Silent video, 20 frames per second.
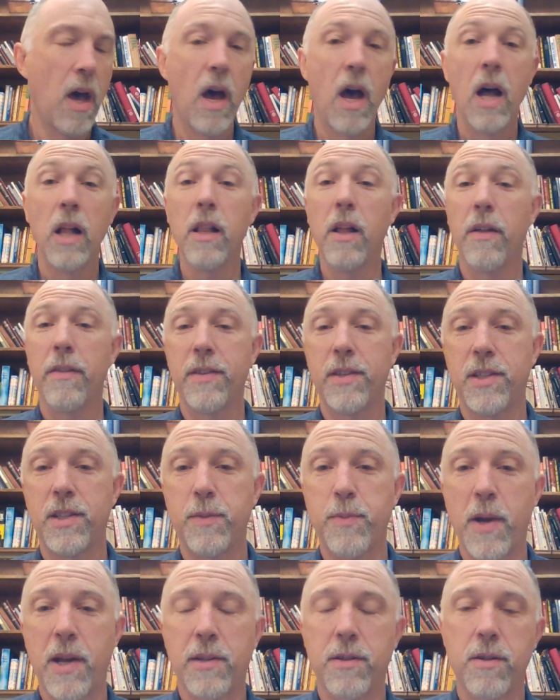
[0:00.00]
Hello, this is
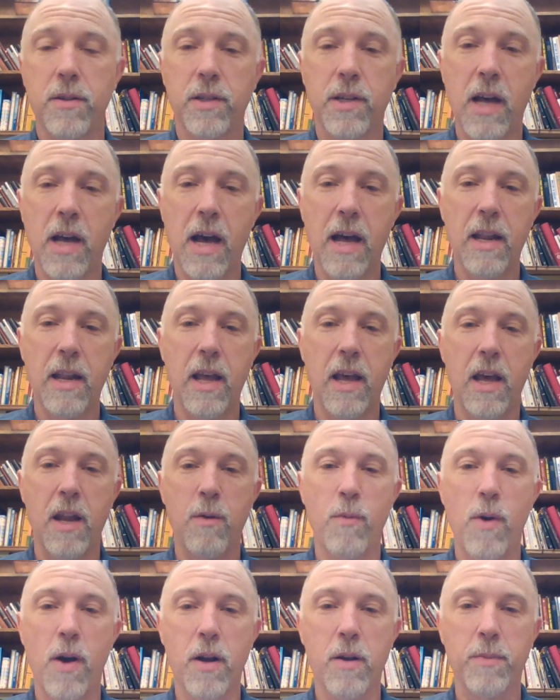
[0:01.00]
Pastor Scott,
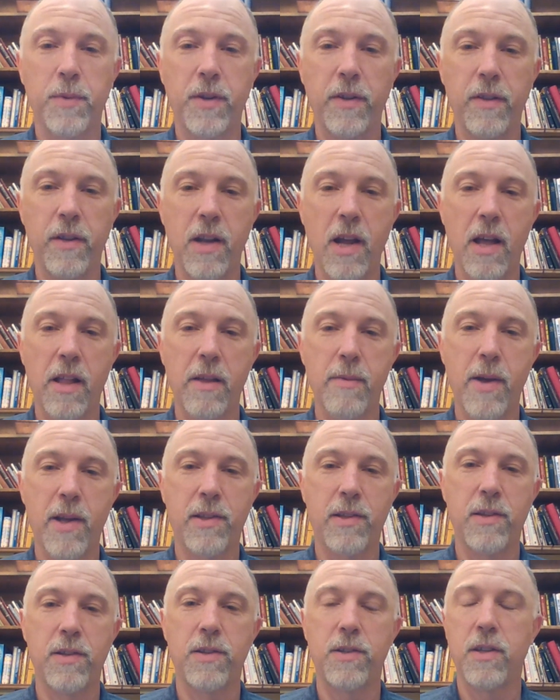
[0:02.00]
and welcome to the Daily
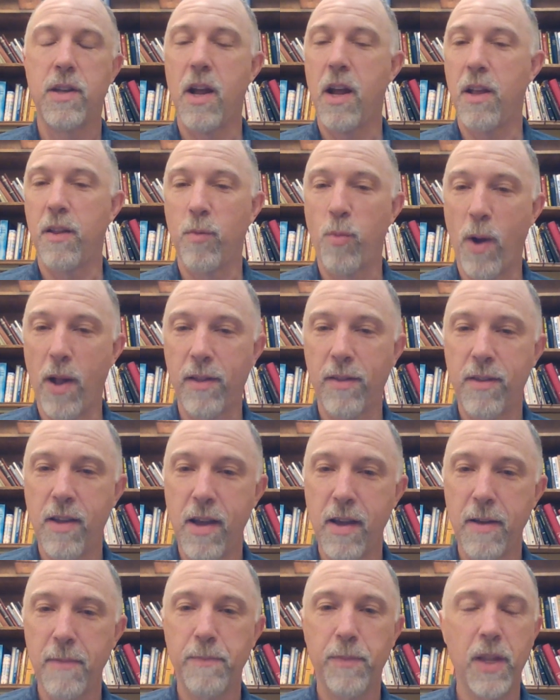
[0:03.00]
Message. Today is
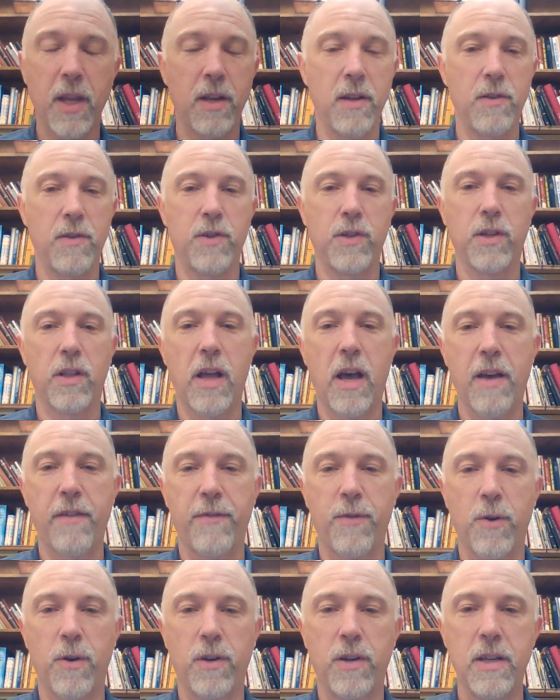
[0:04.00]
Wednesday, it is July
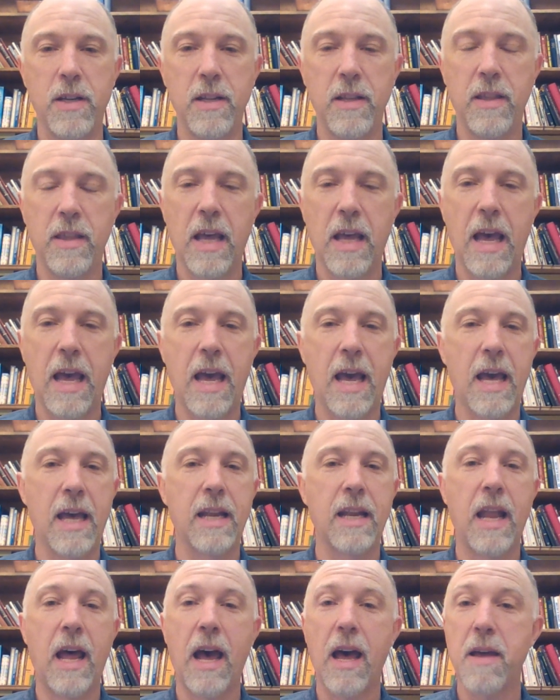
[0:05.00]
14th,
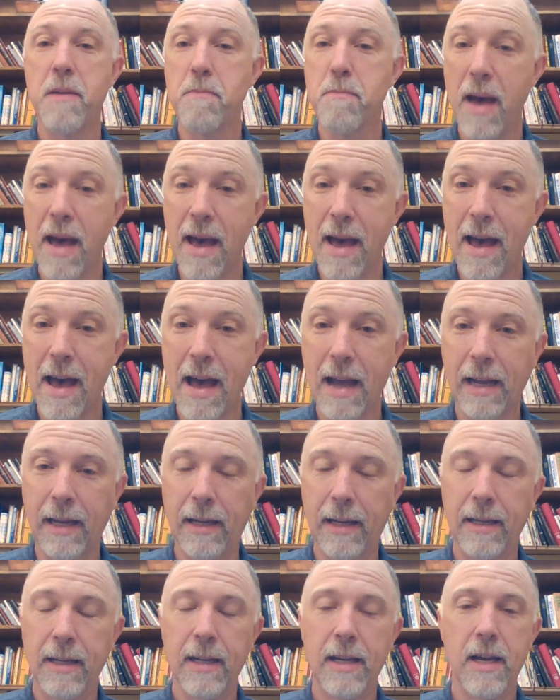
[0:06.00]
and I'm
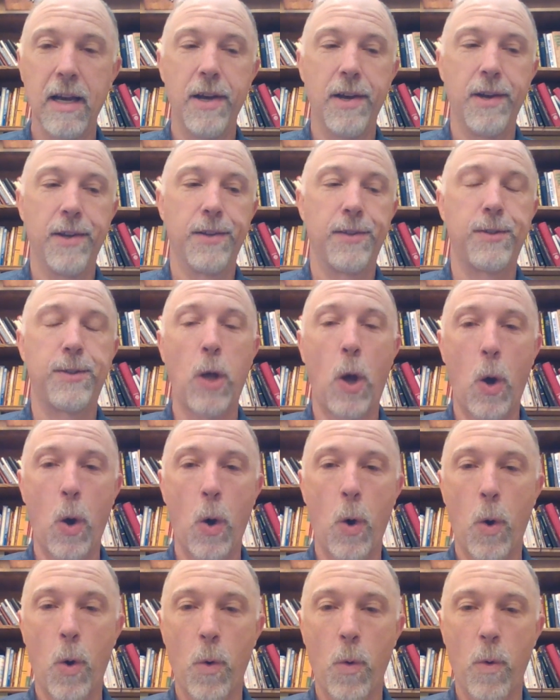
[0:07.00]
back.
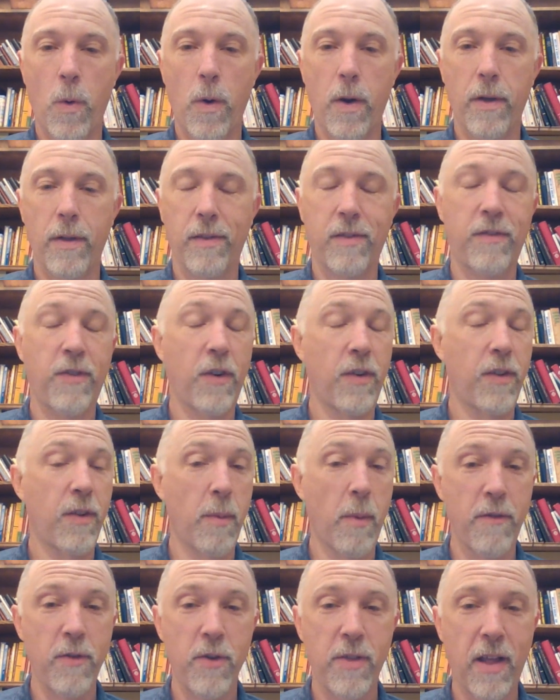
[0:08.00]
So, for
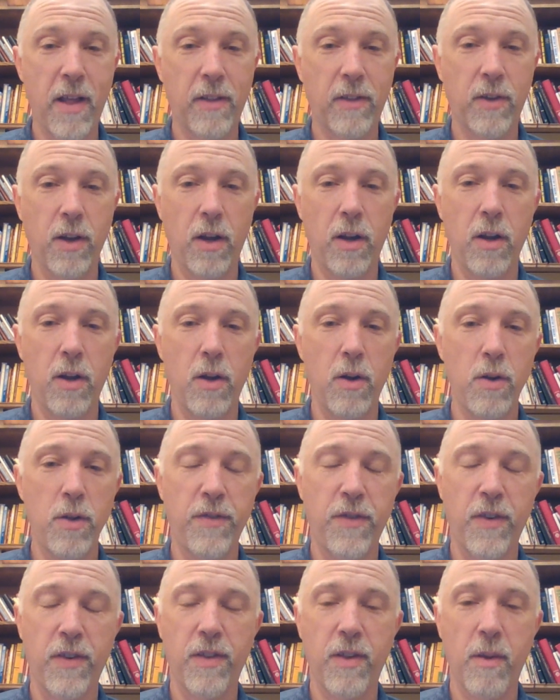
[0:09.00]
some of you, that's good news.
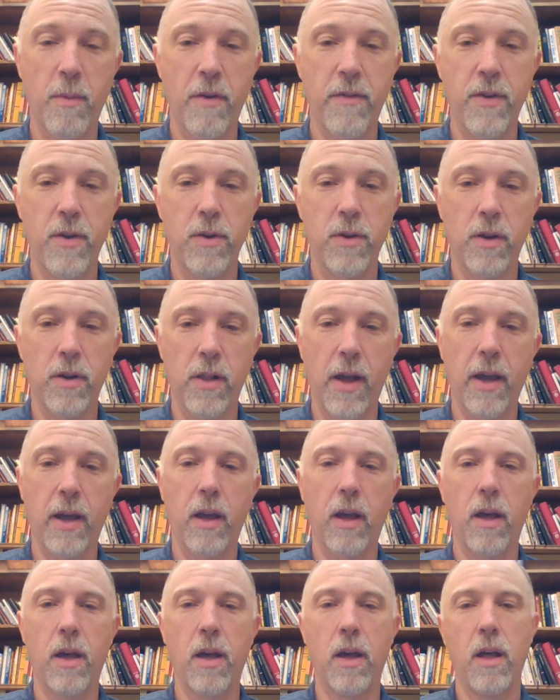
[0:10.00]
For some of you, you're
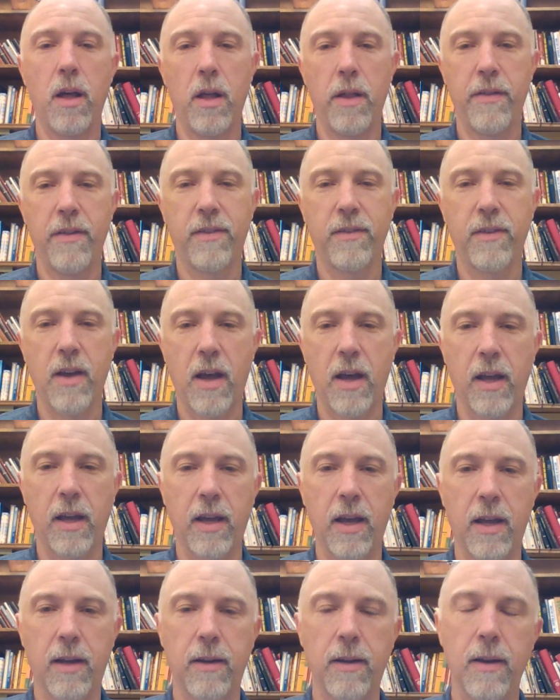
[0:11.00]
like, oh, this guy
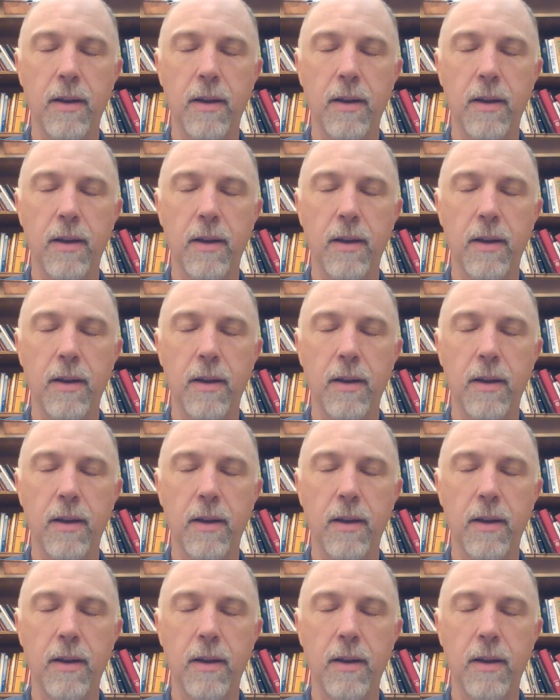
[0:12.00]
again.